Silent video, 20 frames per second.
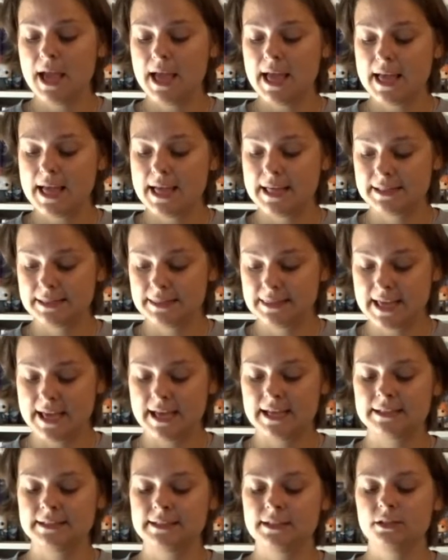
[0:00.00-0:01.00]
and
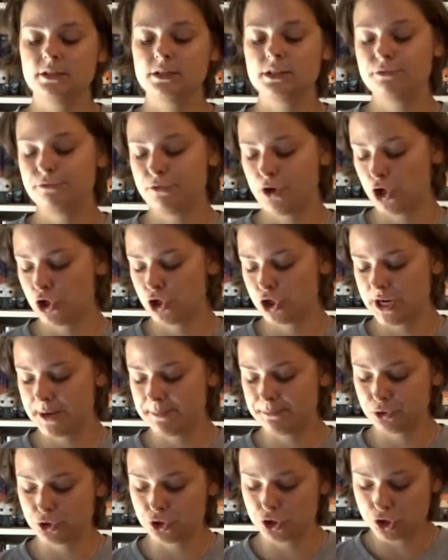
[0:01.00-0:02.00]
then the first
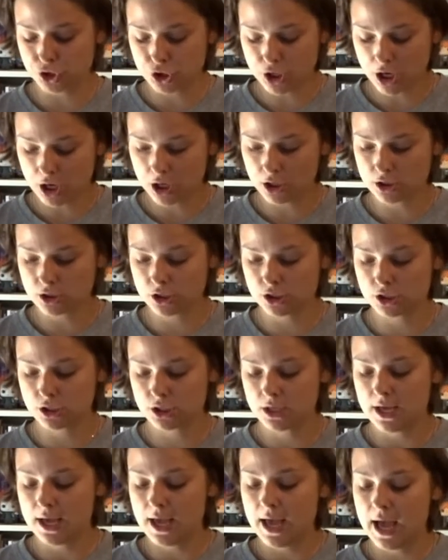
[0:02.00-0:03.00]
chapter starts,
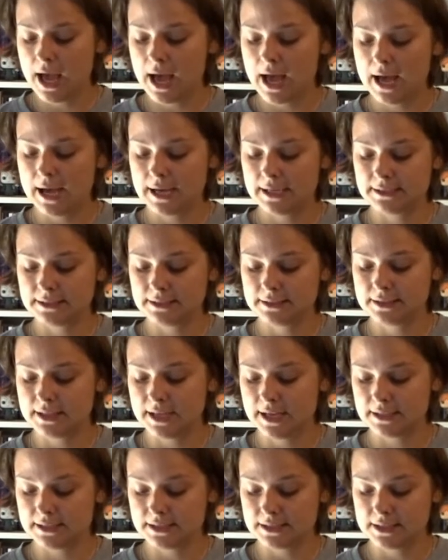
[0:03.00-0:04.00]
and
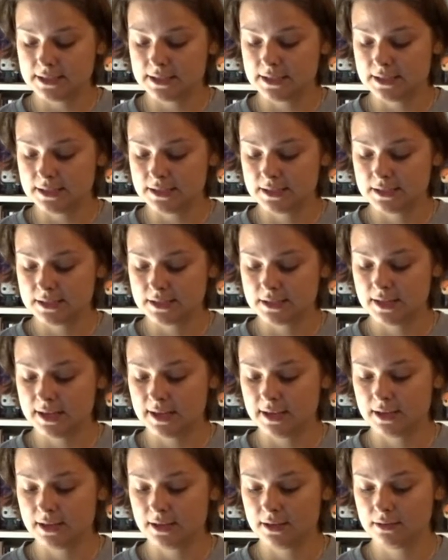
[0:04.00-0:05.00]
that is
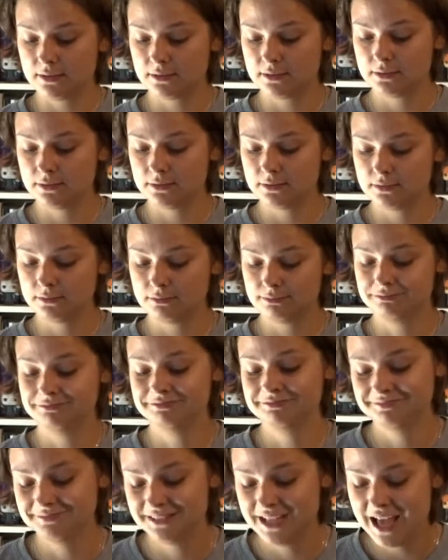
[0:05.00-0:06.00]
like,
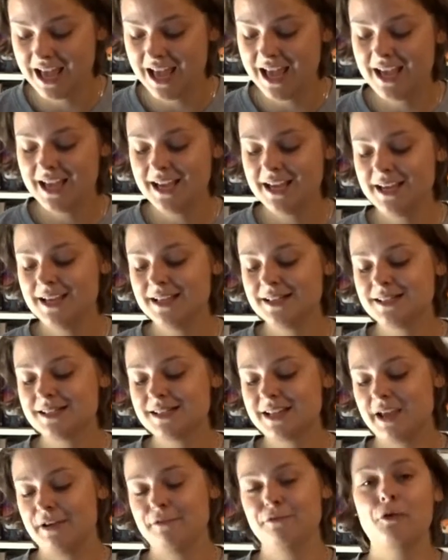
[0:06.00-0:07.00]
it's
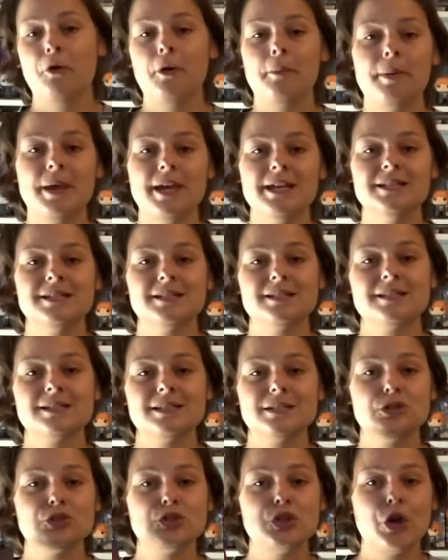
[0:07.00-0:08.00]
like 4 pages.
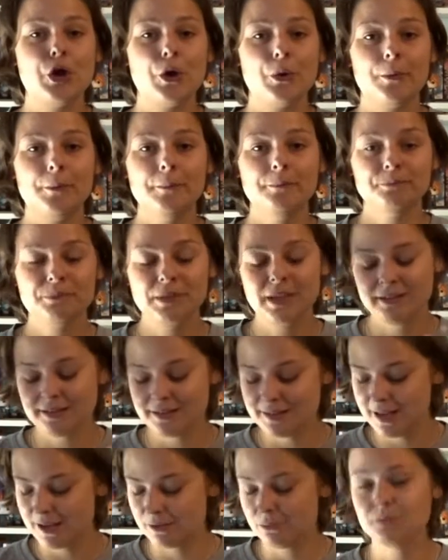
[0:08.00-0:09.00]
So
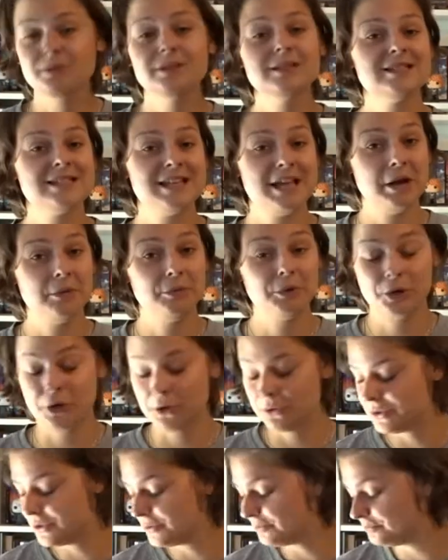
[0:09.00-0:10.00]
yeah, we'll see how it goes.